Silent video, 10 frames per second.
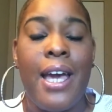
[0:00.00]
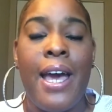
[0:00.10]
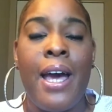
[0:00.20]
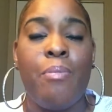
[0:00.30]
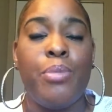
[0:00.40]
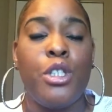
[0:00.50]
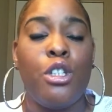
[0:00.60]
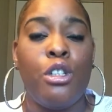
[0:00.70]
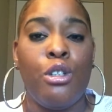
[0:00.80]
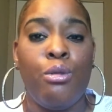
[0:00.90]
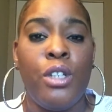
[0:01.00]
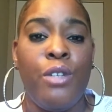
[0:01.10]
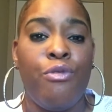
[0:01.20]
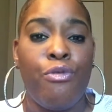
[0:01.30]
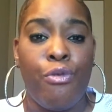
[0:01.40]
absolutely
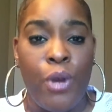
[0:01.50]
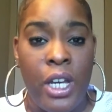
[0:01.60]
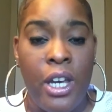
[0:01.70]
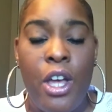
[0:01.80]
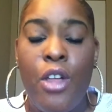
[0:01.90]
free.